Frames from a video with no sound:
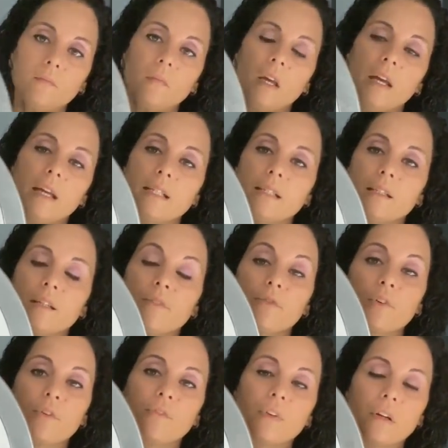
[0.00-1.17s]
And I did it
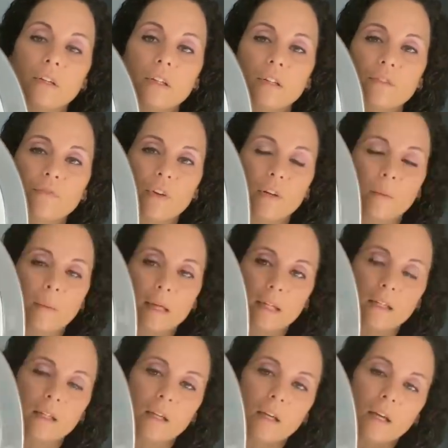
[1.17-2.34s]
for a very good friend of
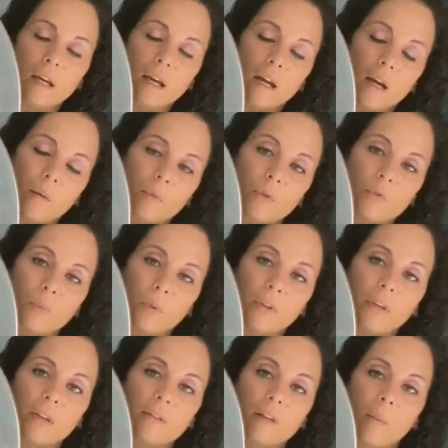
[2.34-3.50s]
mine whose
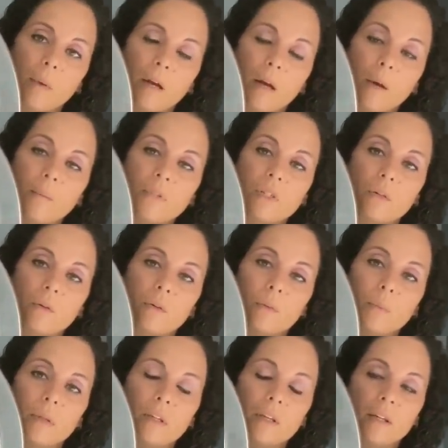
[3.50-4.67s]
birthday's coming up. So it'll
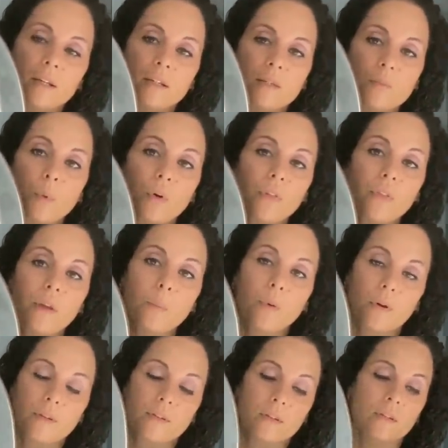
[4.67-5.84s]
be his birthday
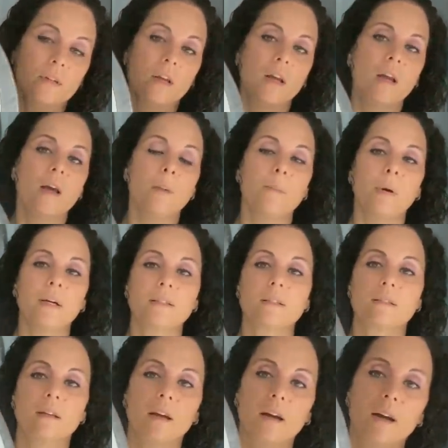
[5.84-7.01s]
present.
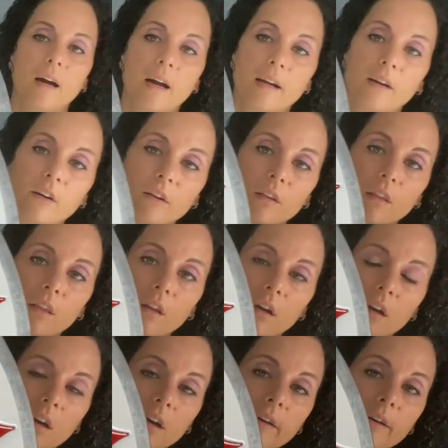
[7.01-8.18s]
But I got a
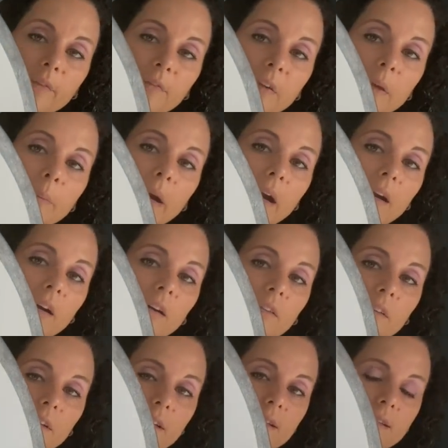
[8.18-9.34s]
lot of feedback on
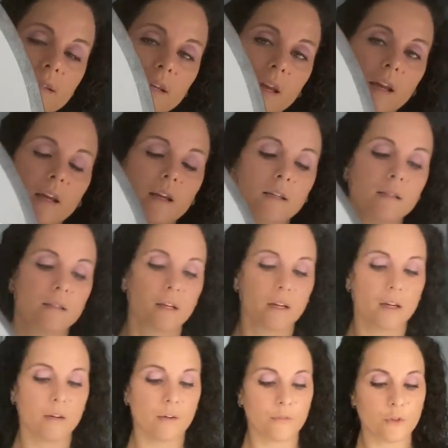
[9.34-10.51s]
this and
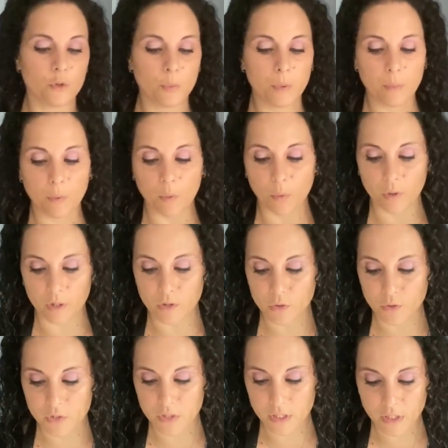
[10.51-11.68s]
a few people were
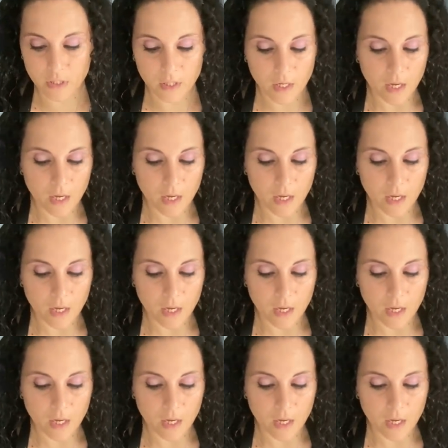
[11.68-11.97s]
interested.